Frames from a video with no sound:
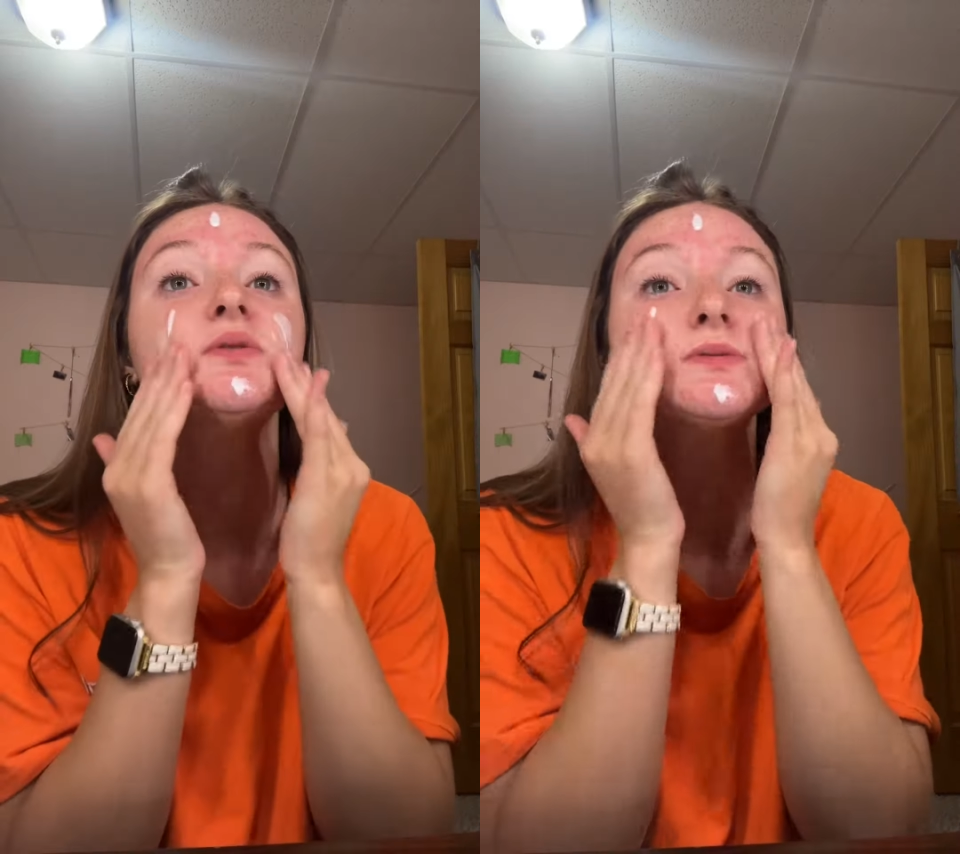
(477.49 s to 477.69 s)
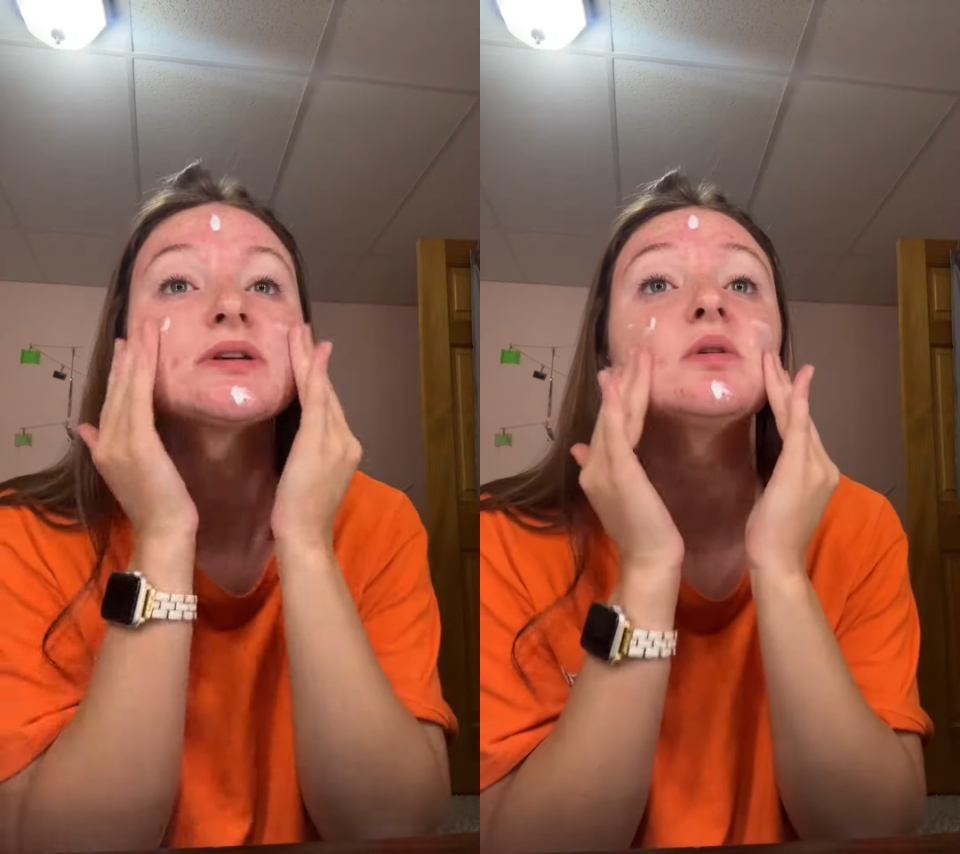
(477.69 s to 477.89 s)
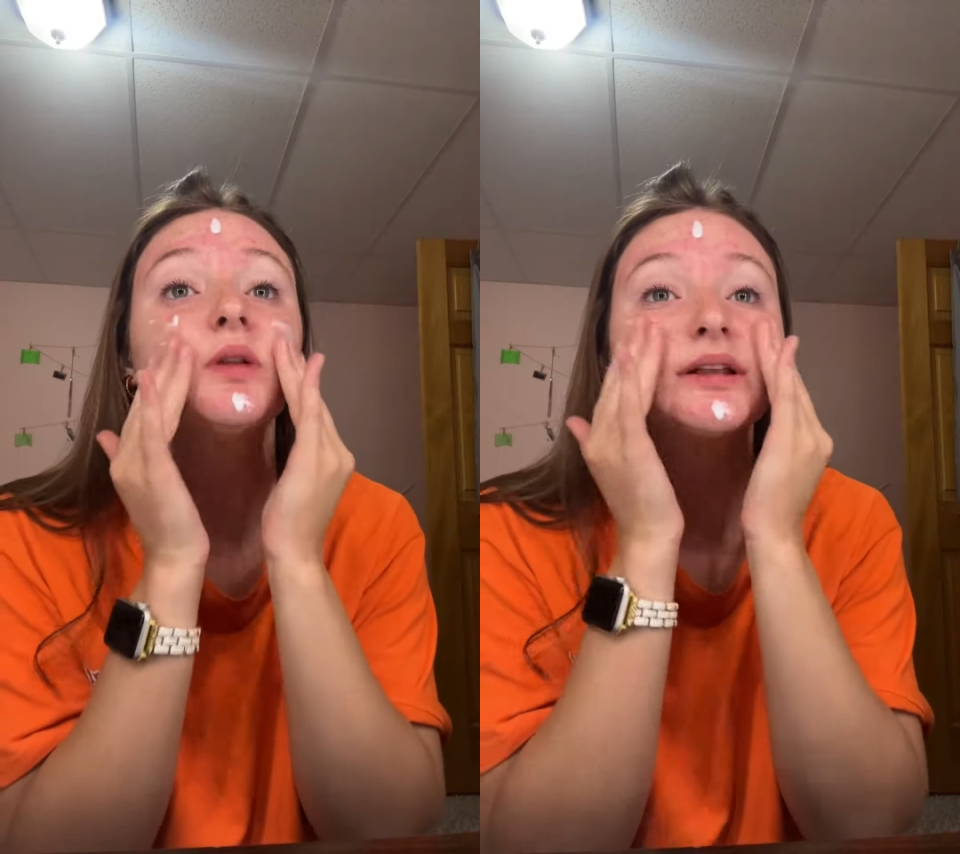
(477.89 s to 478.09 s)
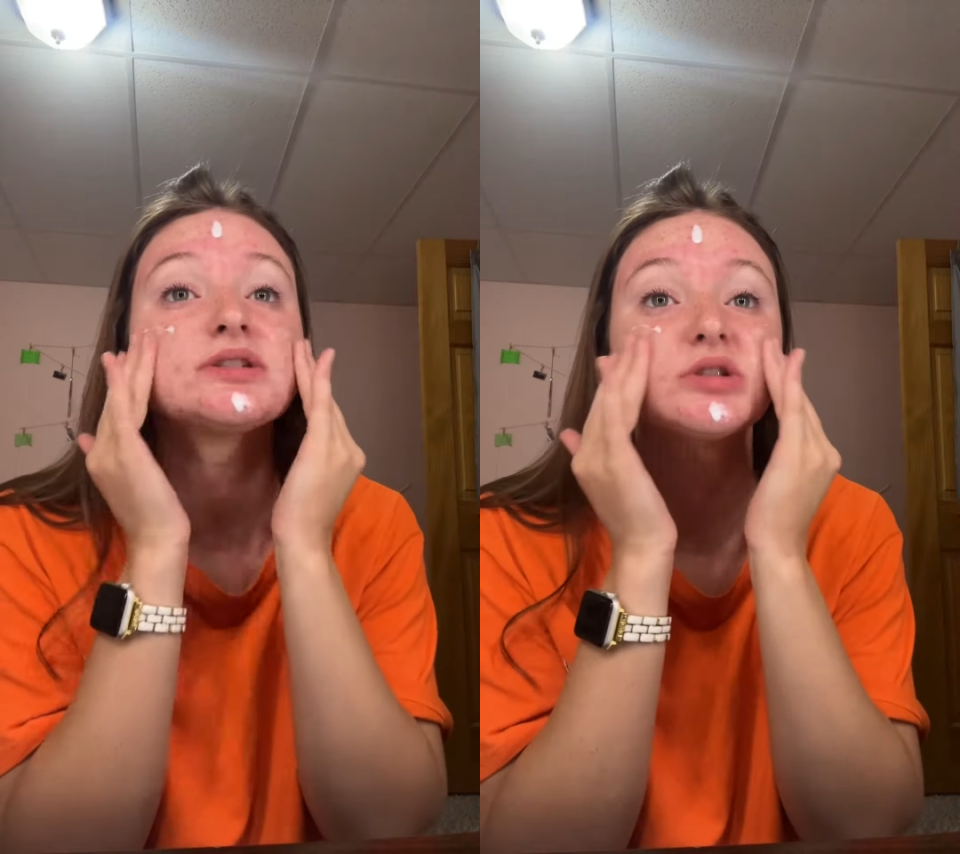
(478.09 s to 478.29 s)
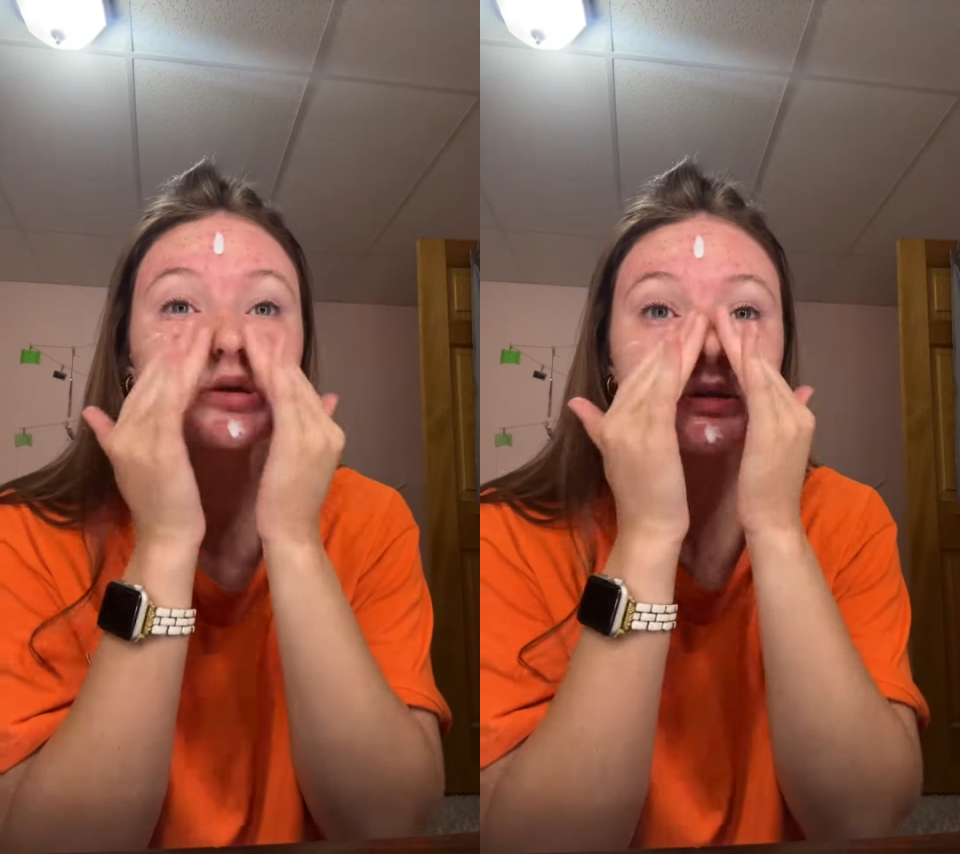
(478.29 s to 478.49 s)
so
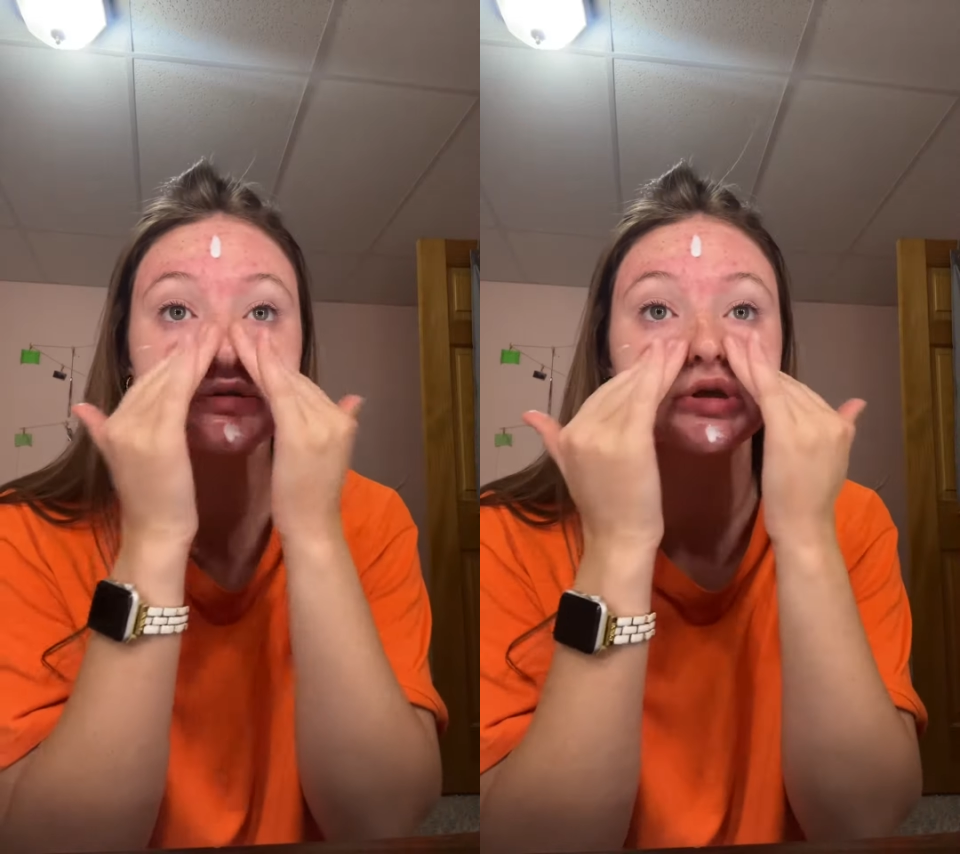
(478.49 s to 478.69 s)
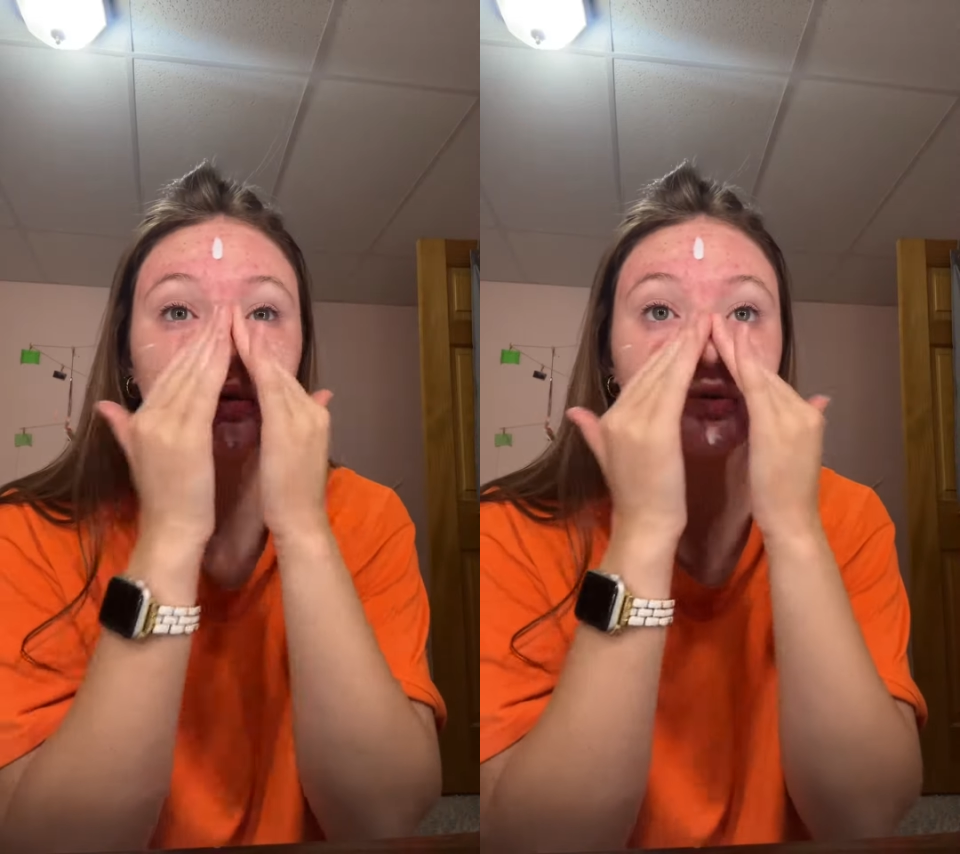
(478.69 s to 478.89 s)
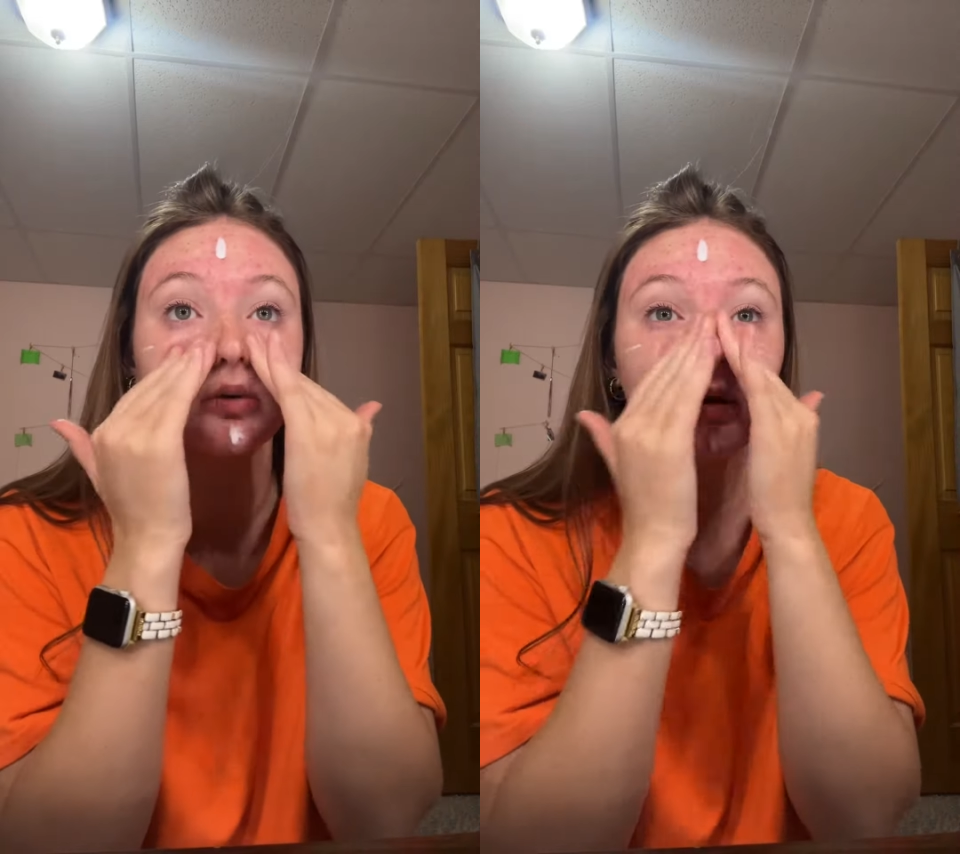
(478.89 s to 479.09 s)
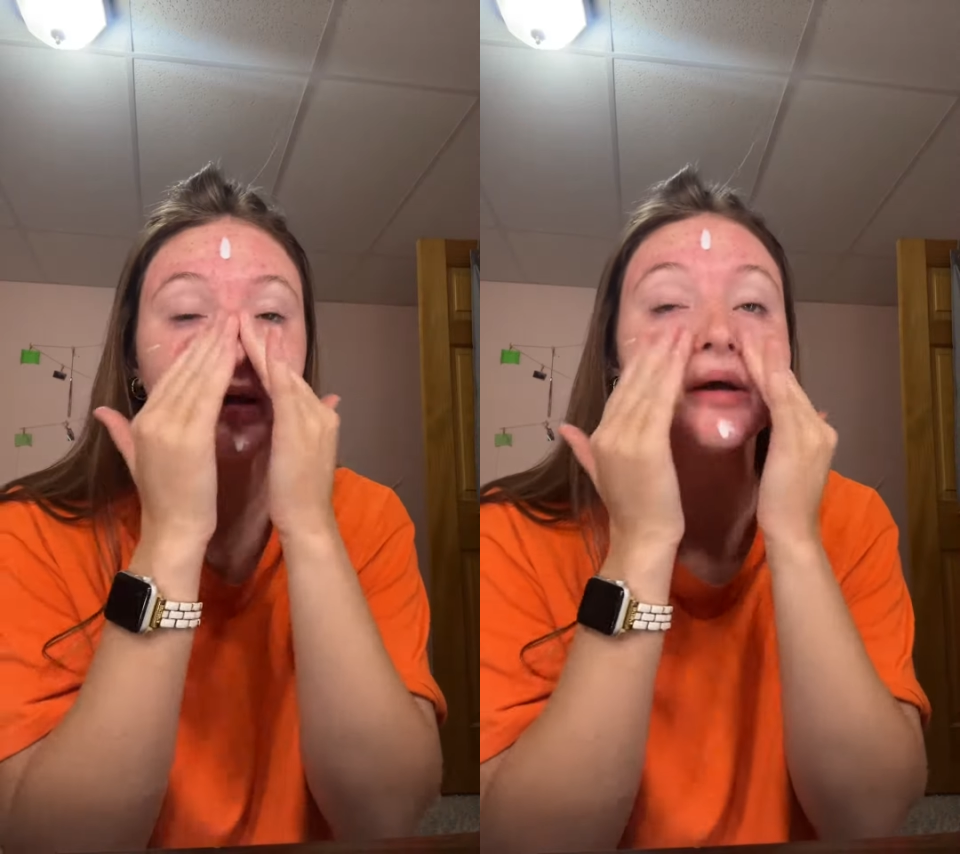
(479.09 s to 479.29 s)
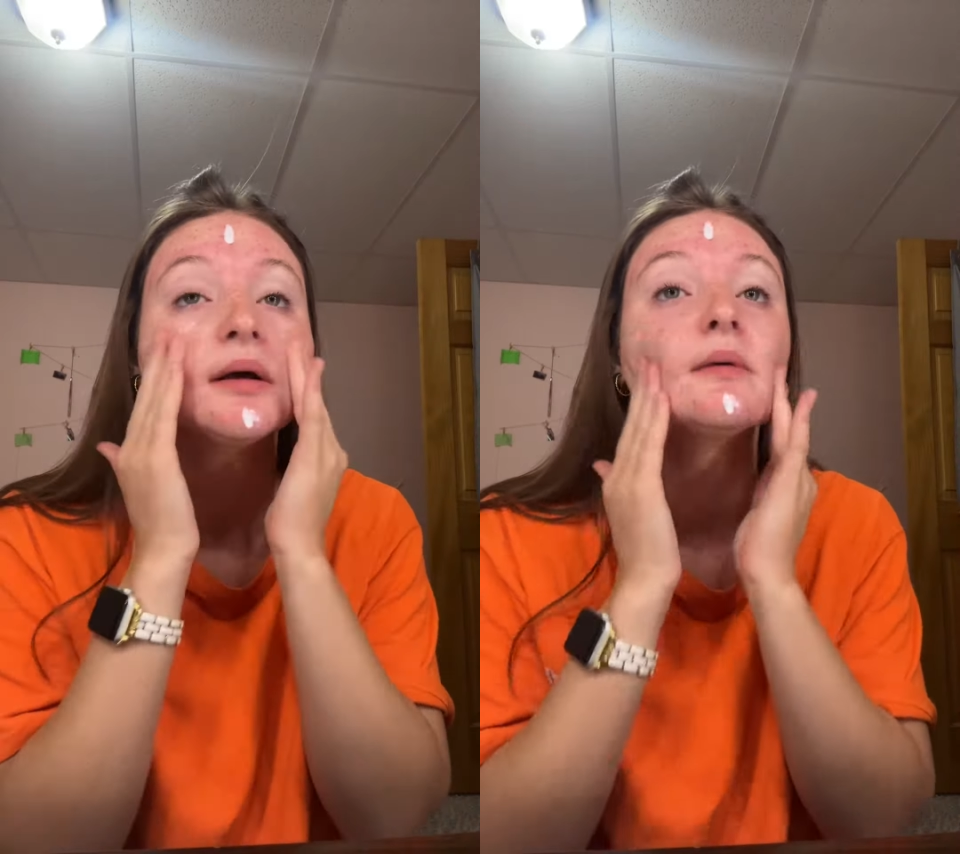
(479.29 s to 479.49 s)
let's just do
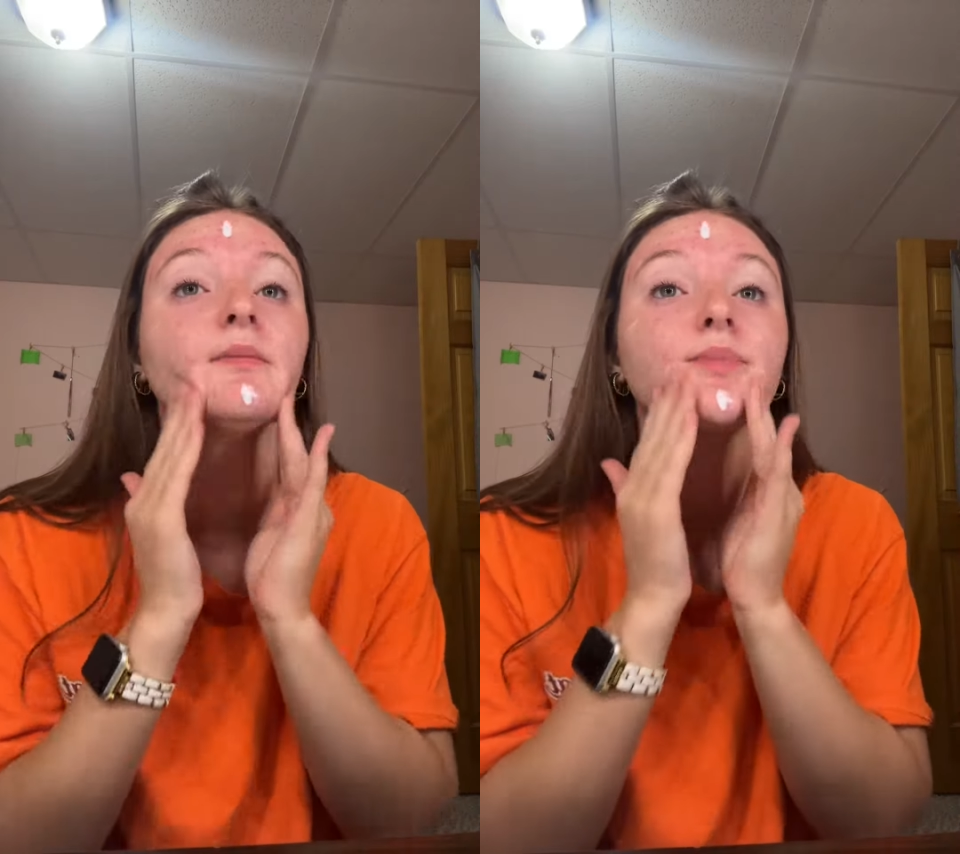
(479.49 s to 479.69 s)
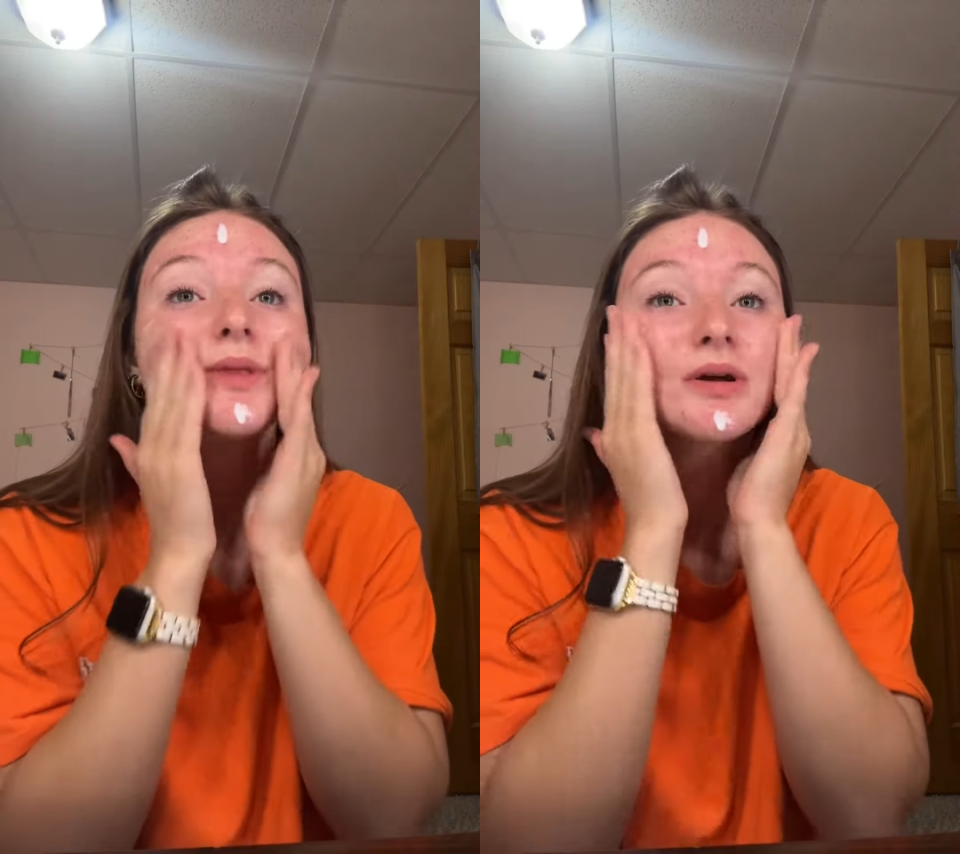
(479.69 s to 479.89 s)
the